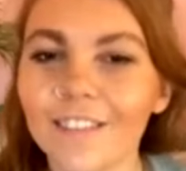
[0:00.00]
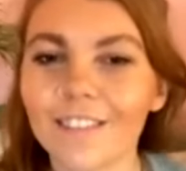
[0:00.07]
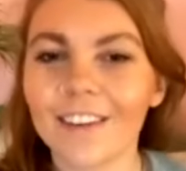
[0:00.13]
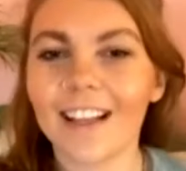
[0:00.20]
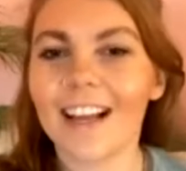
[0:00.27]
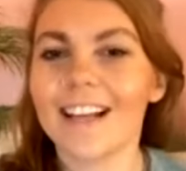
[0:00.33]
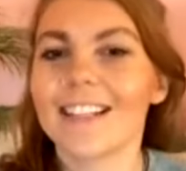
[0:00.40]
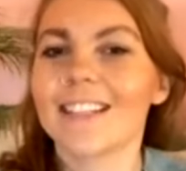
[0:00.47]

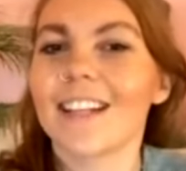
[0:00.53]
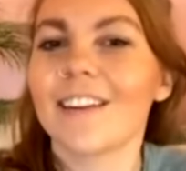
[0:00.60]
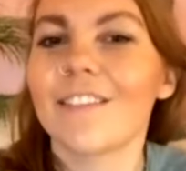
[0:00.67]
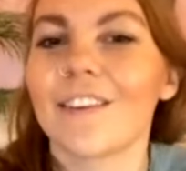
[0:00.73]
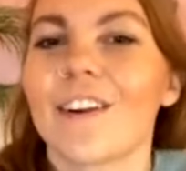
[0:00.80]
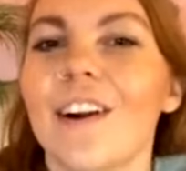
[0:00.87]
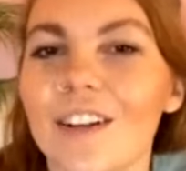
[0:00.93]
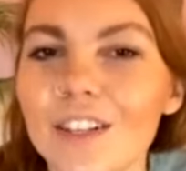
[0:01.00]
realized I
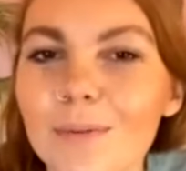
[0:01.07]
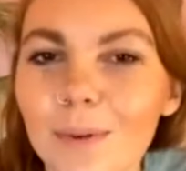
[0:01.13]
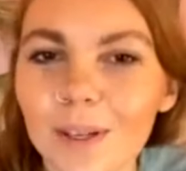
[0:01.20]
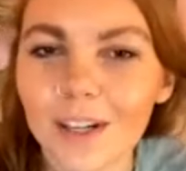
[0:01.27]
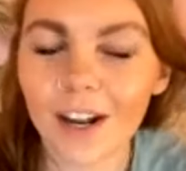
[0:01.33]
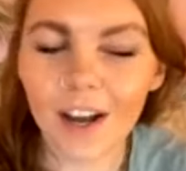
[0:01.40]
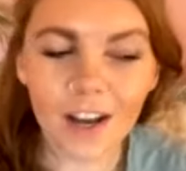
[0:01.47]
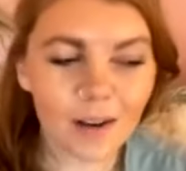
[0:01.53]
forgot to put
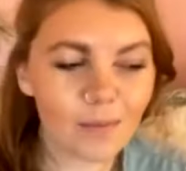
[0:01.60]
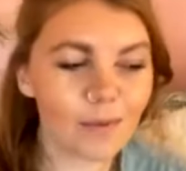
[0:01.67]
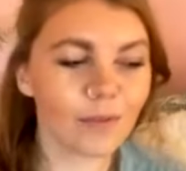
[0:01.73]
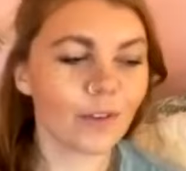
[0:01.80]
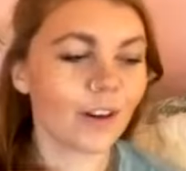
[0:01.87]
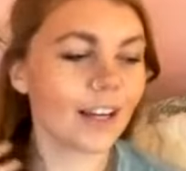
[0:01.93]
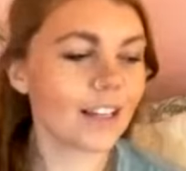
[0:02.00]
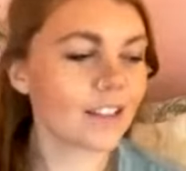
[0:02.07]
it on
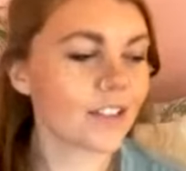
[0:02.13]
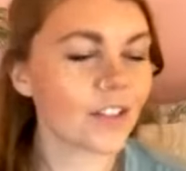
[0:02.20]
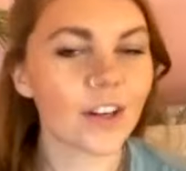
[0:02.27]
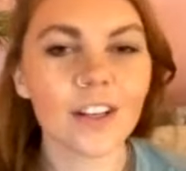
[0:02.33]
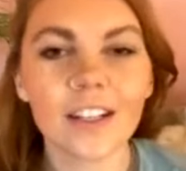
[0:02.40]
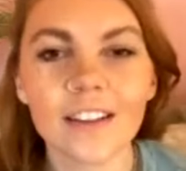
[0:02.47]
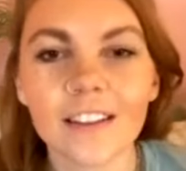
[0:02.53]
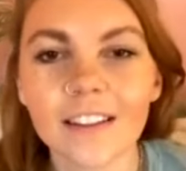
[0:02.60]
before I
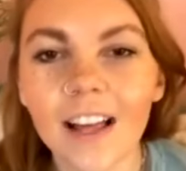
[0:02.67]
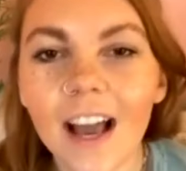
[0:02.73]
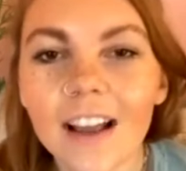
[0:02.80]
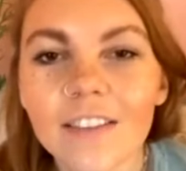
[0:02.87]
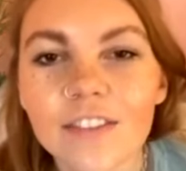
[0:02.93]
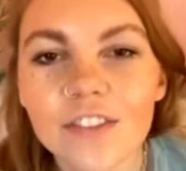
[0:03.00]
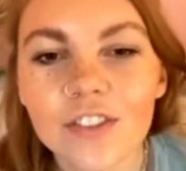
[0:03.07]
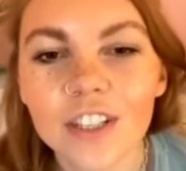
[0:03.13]
started the
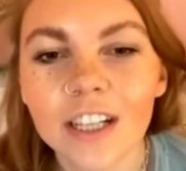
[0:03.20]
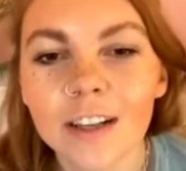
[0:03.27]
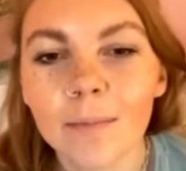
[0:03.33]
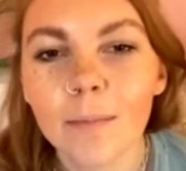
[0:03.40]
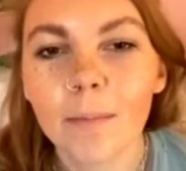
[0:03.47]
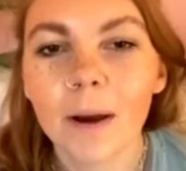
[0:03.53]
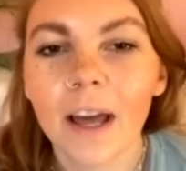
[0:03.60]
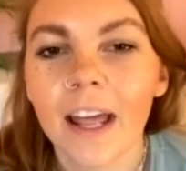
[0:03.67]
live
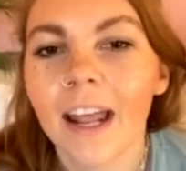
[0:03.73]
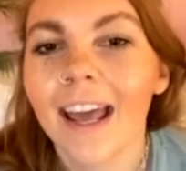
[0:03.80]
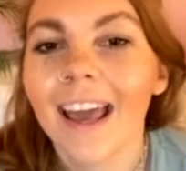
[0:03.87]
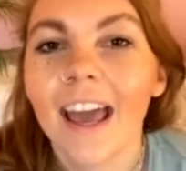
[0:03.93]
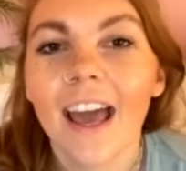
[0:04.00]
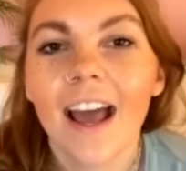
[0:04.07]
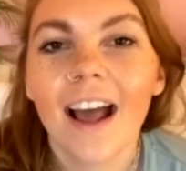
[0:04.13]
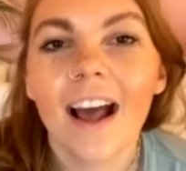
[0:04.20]
stream. But
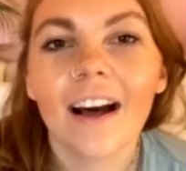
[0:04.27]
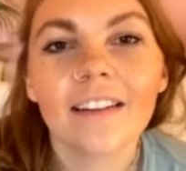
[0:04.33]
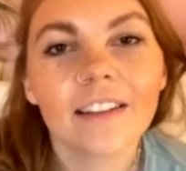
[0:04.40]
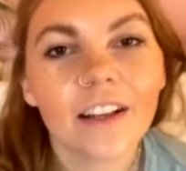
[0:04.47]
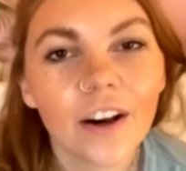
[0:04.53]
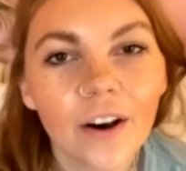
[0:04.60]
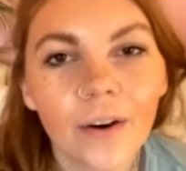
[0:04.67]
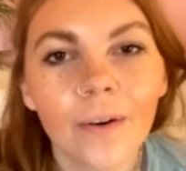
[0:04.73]

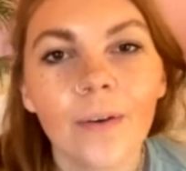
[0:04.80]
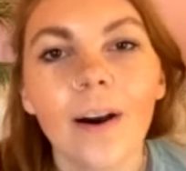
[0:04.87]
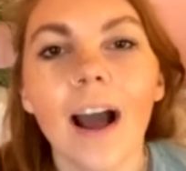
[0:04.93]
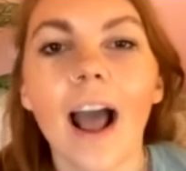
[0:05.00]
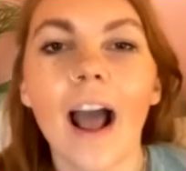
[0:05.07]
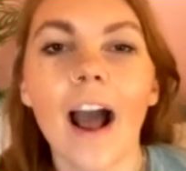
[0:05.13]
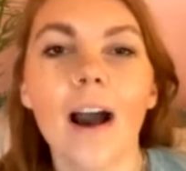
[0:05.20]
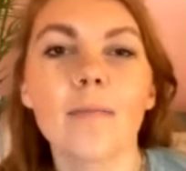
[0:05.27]
hello,
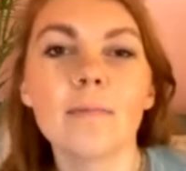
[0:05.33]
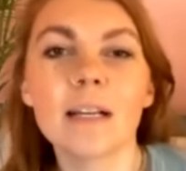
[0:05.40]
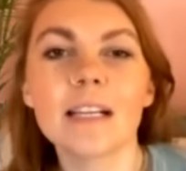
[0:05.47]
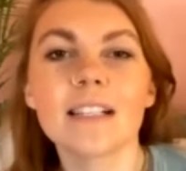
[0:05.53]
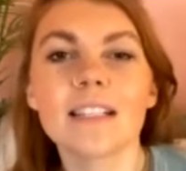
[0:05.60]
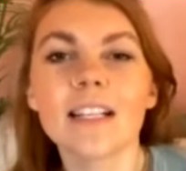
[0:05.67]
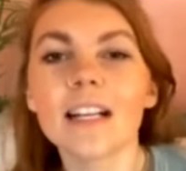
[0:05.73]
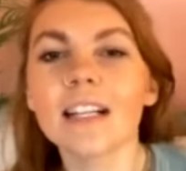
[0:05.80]
happy
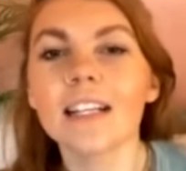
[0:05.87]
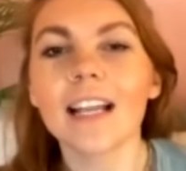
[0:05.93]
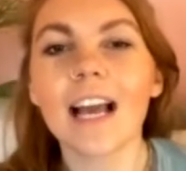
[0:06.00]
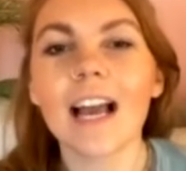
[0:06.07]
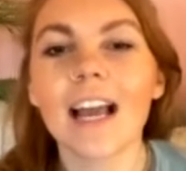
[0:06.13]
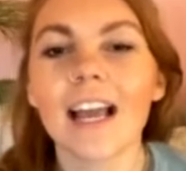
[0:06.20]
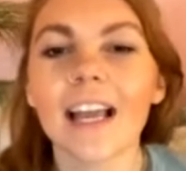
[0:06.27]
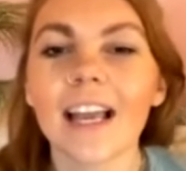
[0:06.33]

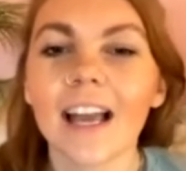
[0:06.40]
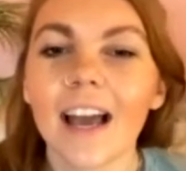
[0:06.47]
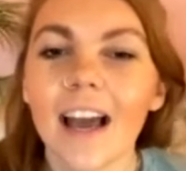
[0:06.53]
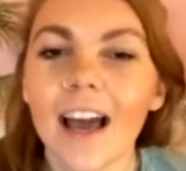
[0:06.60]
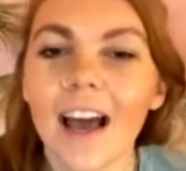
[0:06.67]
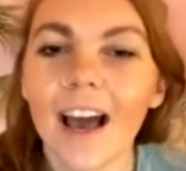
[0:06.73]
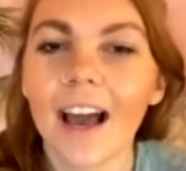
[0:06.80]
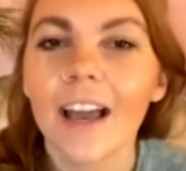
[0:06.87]
Sunday.
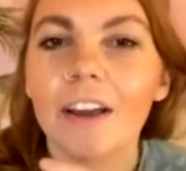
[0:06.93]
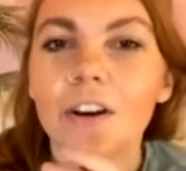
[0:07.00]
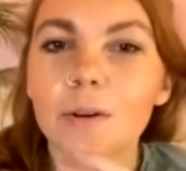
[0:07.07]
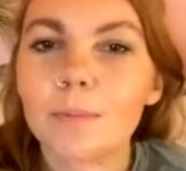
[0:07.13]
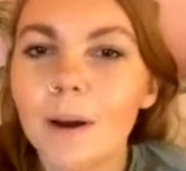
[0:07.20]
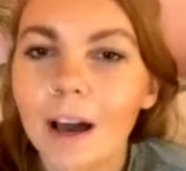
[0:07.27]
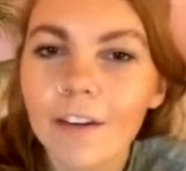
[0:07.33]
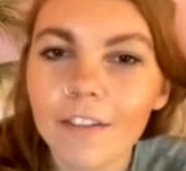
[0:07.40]
I
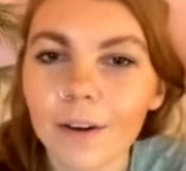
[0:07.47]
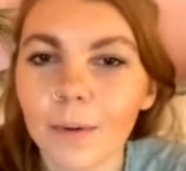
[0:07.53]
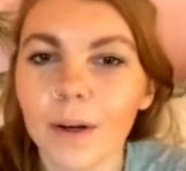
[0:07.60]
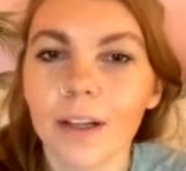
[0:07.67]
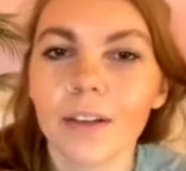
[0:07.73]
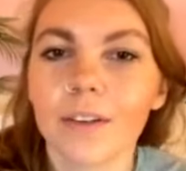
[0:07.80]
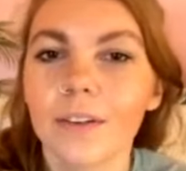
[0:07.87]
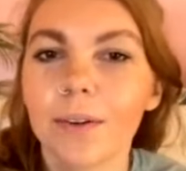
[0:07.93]
hope
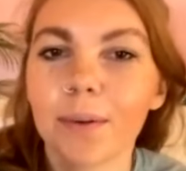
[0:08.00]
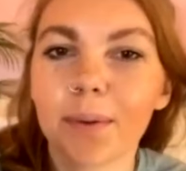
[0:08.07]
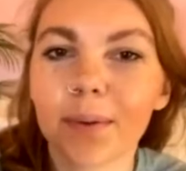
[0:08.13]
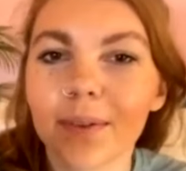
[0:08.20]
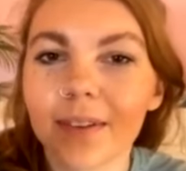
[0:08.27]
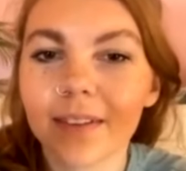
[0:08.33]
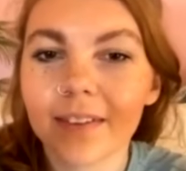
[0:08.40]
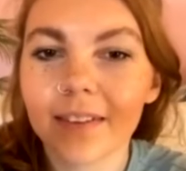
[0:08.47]
everyone
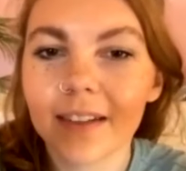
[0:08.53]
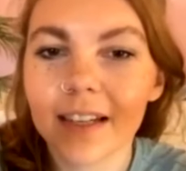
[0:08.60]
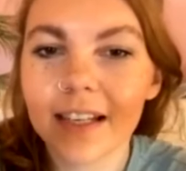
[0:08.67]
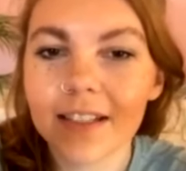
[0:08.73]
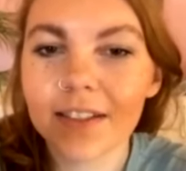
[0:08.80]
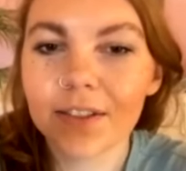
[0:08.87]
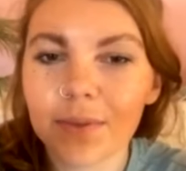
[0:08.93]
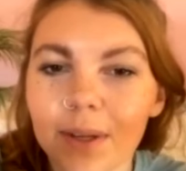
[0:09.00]

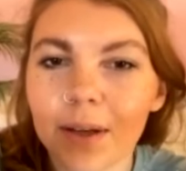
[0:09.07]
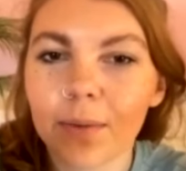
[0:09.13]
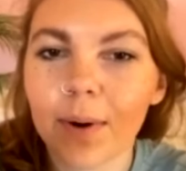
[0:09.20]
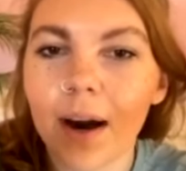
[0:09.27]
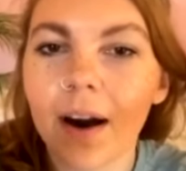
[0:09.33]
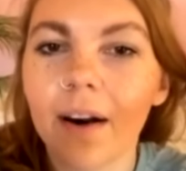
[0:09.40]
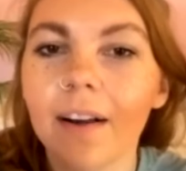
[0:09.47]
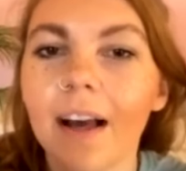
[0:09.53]
is doing
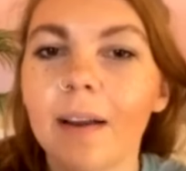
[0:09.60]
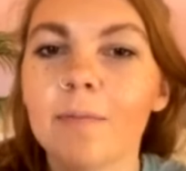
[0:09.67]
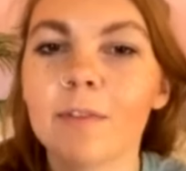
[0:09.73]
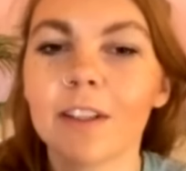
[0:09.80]
well. I'm